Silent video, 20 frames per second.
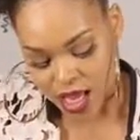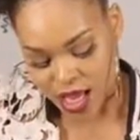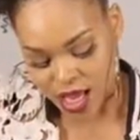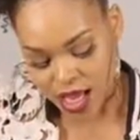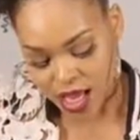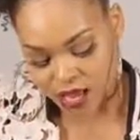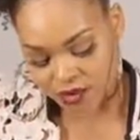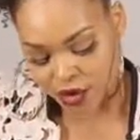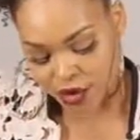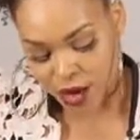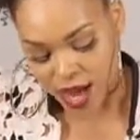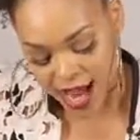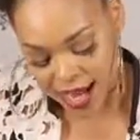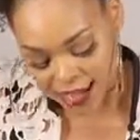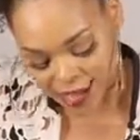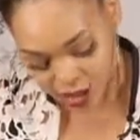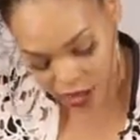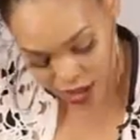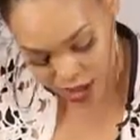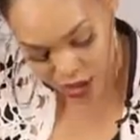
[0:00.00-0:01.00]
if you
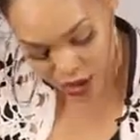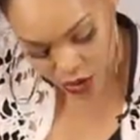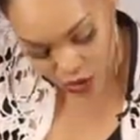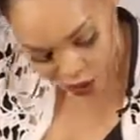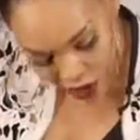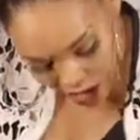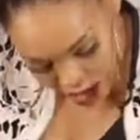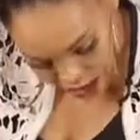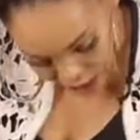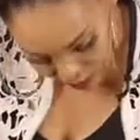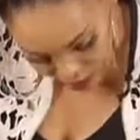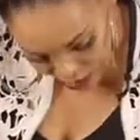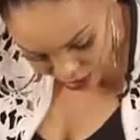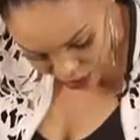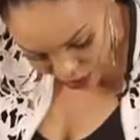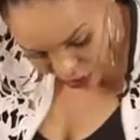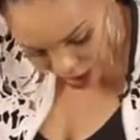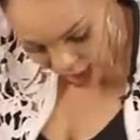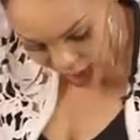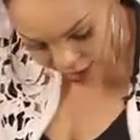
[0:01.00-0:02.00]
had to describe The
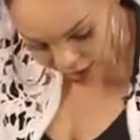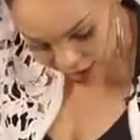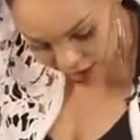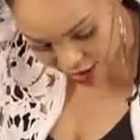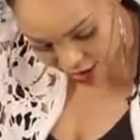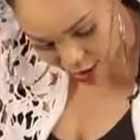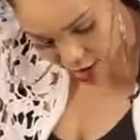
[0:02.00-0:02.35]
Quad in